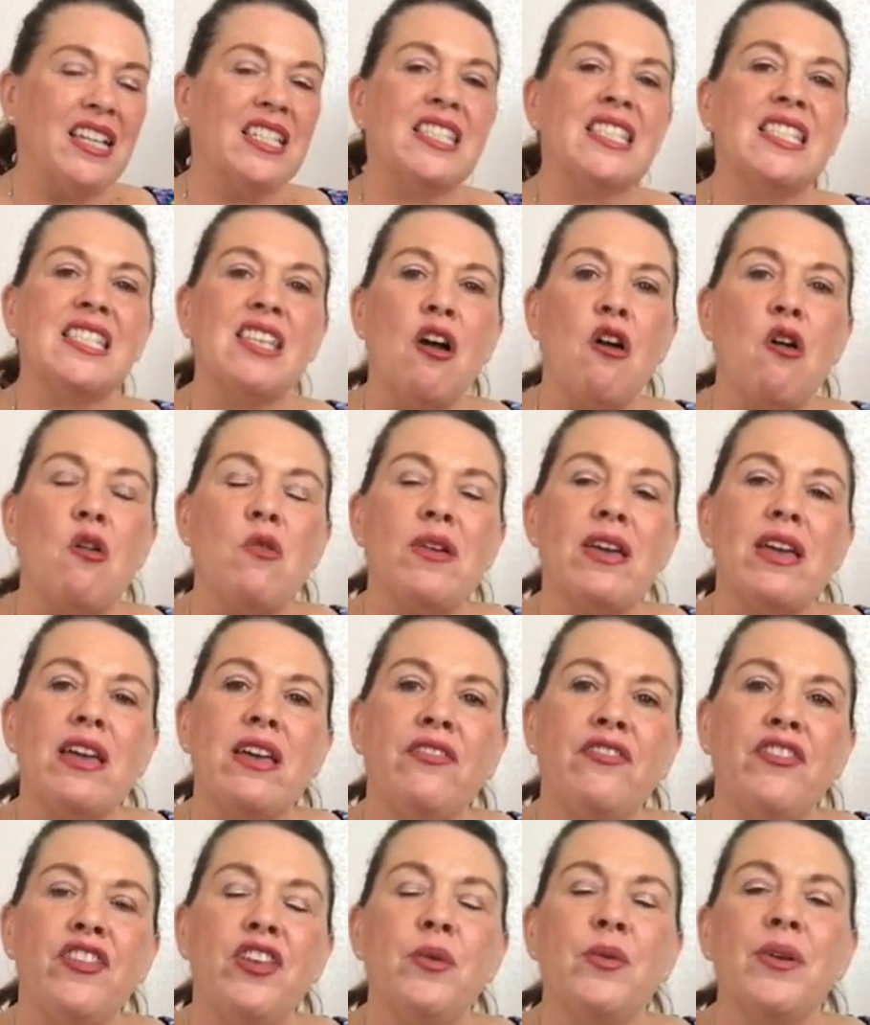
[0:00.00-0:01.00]
So
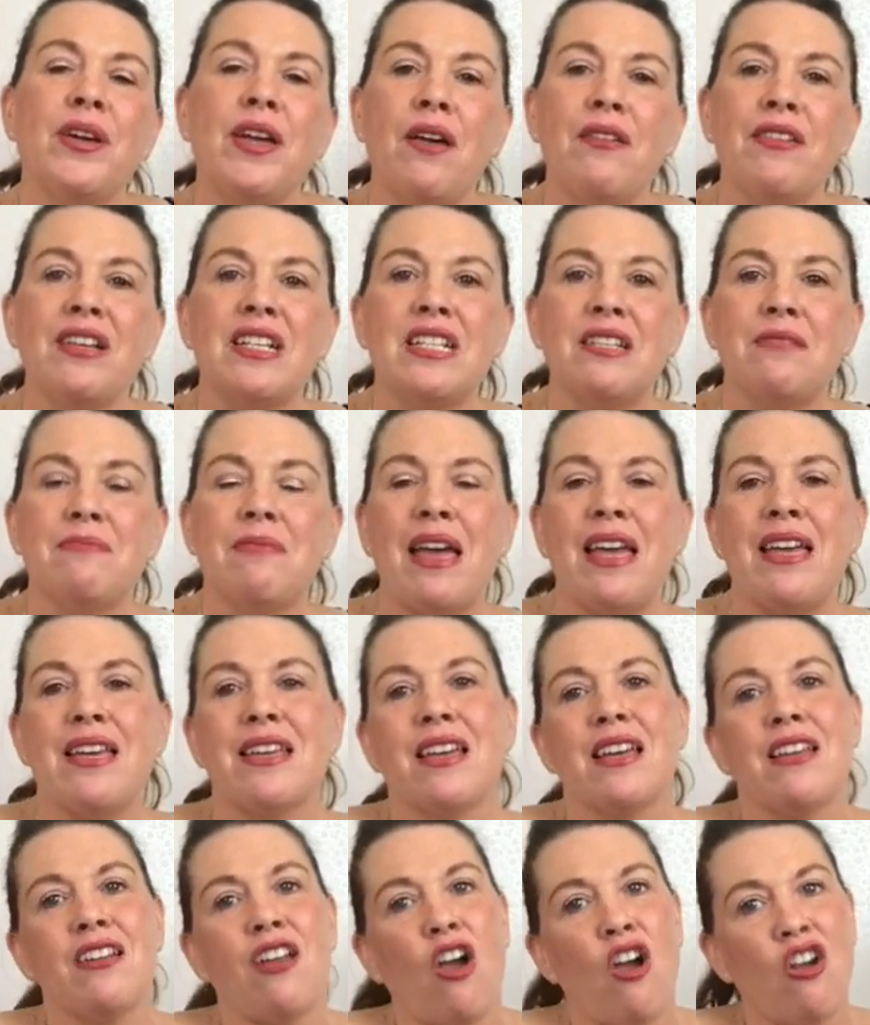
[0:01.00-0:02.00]
if you were going to
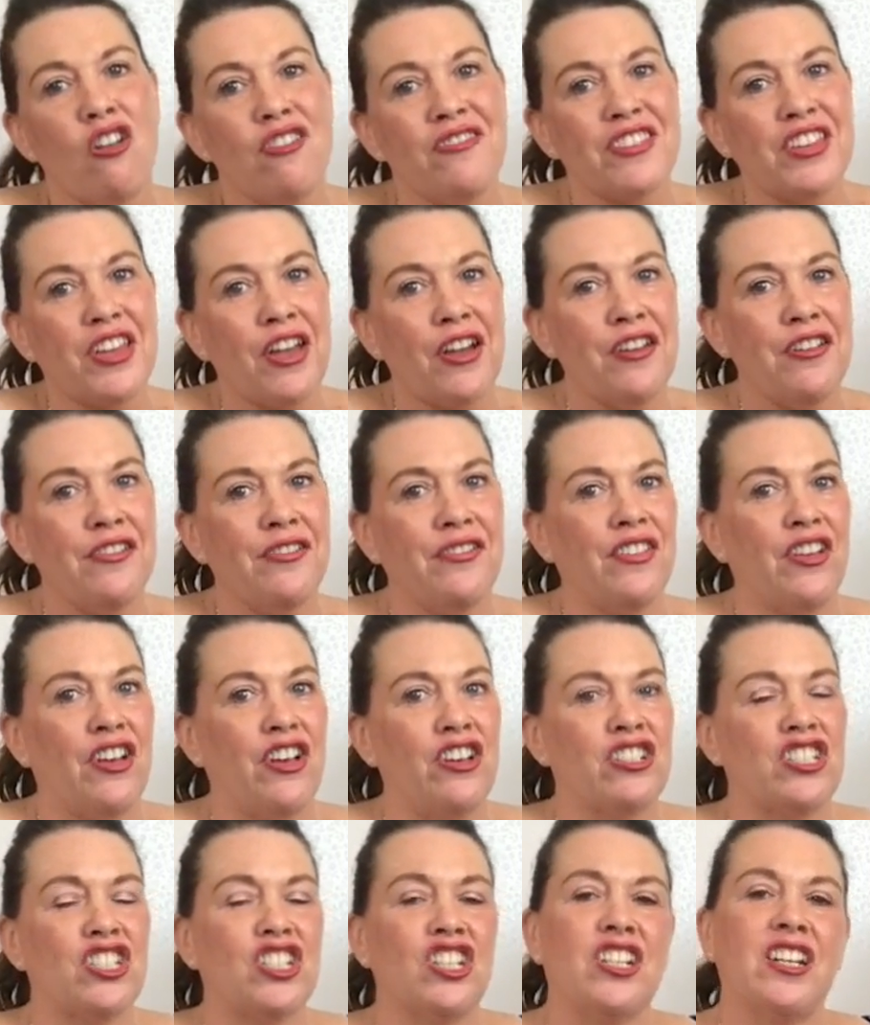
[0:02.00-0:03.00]
make an overcoat
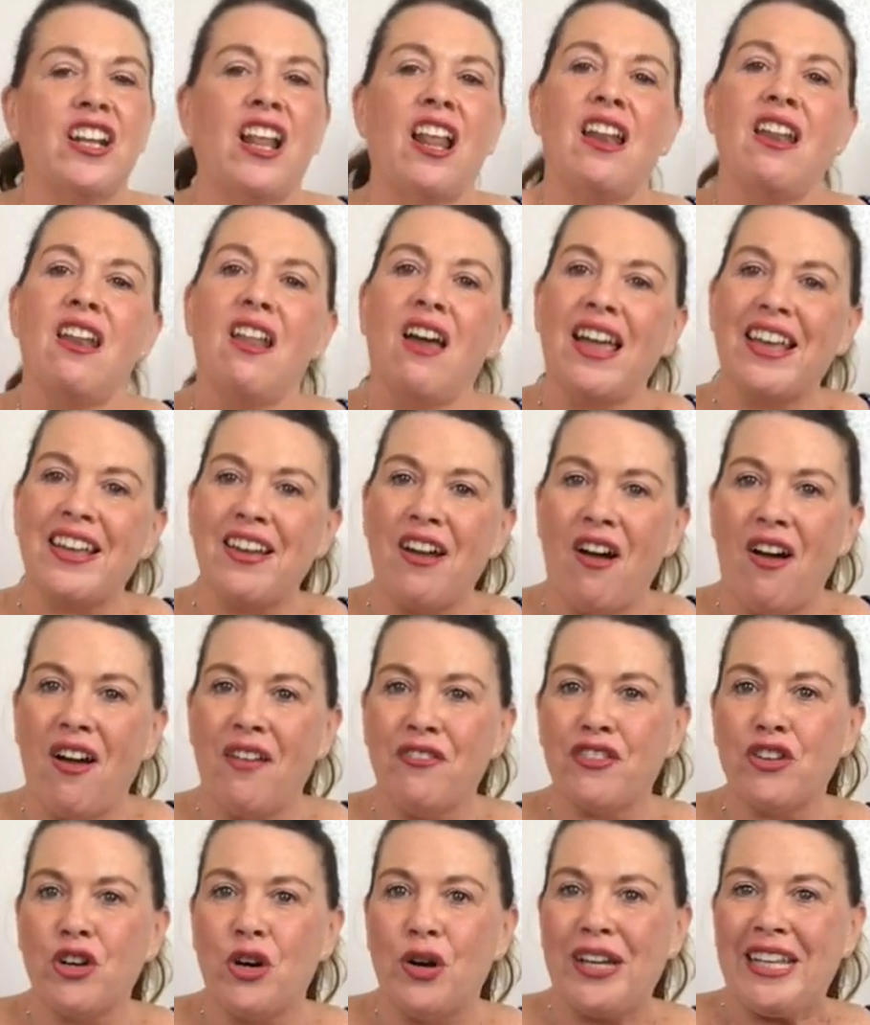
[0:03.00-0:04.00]
version like
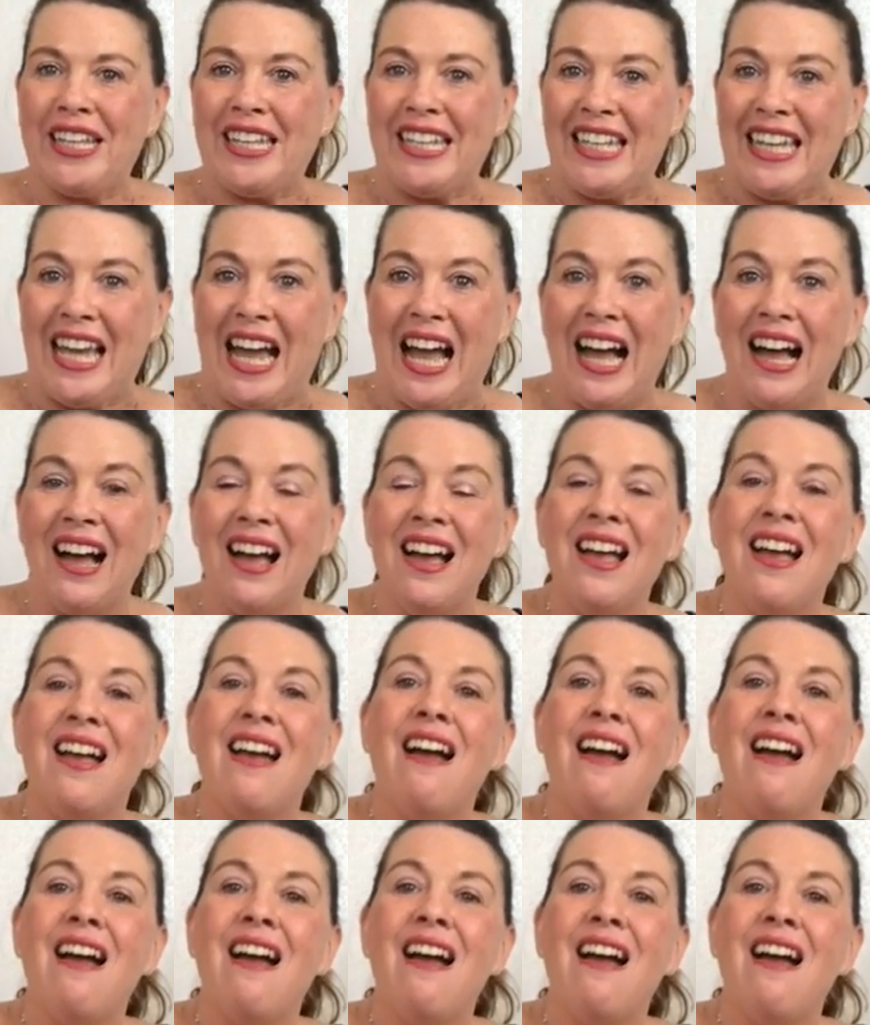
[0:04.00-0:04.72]
I've got here,